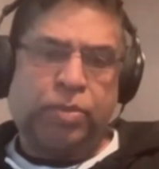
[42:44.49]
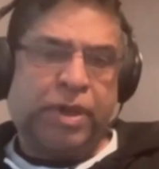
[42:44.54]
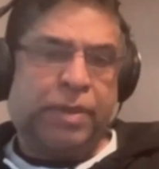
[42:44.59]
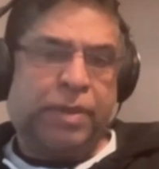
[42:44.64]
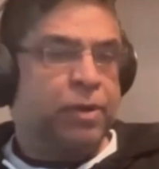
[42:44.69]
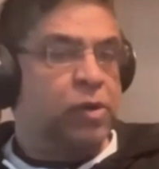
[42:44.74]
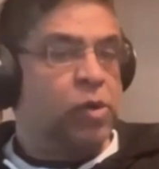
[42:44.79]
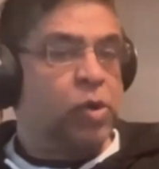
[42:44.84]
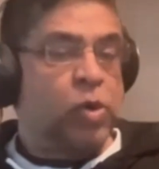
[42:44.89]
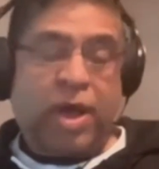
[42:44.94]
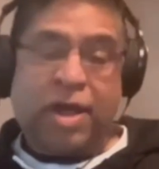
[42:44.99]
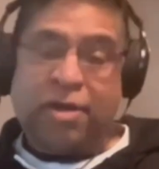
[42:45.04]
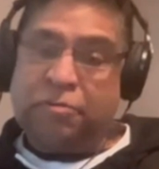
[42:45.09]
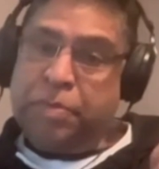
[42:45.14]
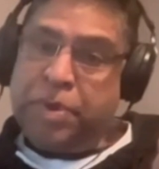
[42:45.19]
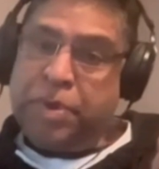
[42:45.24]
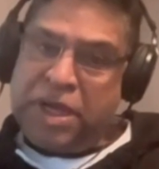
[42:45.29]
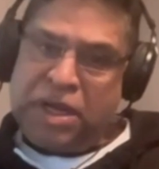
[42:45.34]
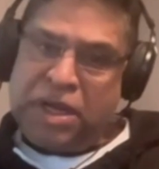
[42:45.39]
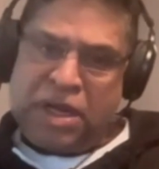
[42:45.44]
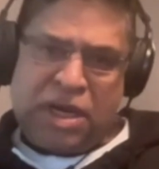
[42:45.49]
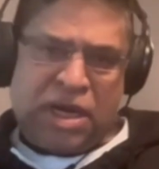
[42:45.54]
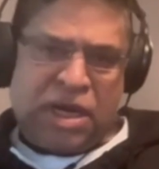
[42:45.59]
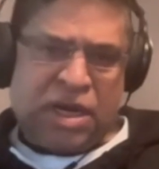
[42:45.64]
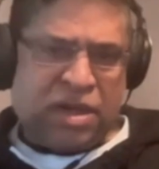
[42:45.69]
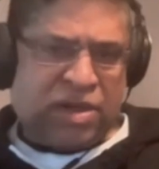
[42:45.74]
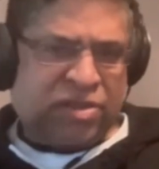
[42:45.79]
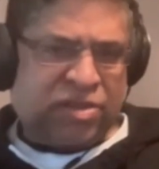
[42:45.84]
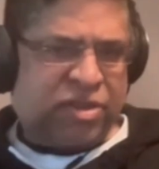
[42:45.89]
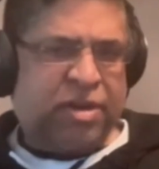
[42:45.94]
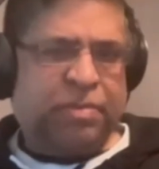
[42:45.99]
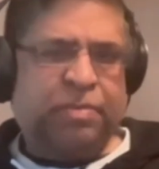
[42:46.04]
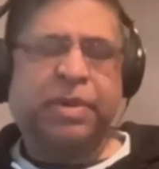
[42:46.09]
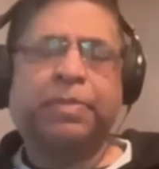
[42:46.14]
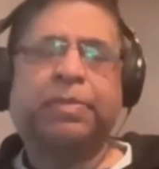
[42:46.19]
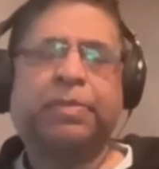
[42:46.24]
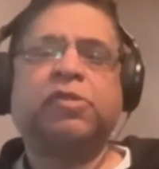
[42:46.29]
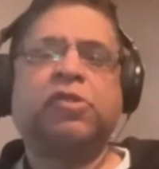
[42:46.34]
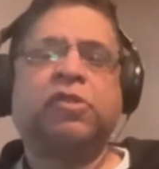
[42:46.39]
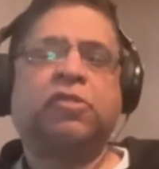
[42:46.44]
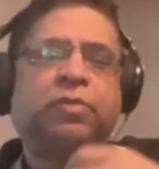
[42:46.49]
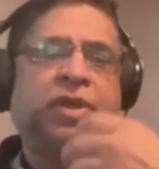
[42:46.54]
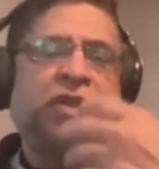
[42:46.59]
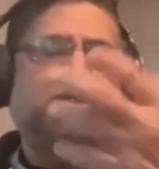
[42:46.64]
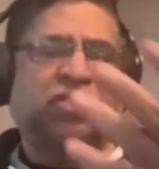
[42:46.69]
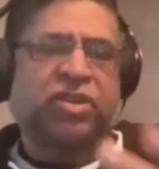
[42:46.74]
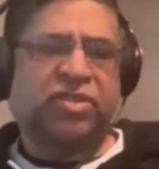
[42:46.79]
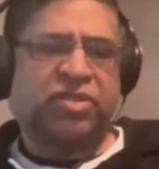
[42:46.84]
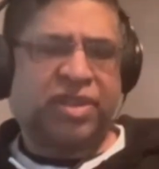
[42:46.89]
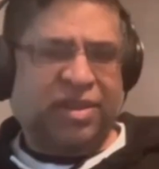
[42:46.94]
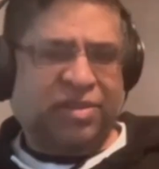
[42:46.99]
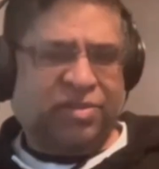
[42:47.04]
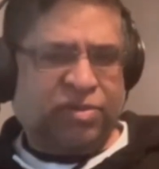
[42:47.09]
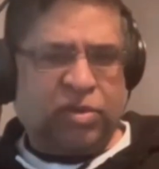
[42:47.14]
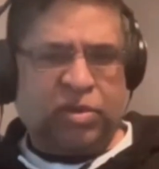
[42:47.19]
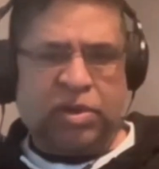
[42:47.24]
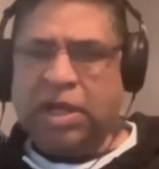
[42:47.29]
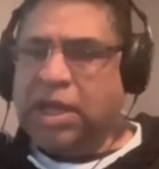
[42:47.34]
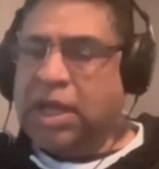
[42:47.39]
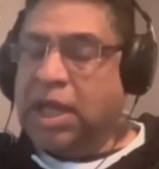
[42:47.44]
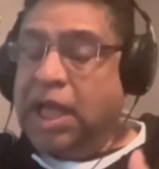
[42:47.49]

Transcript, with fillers: People who have been in industry, people who have been successful.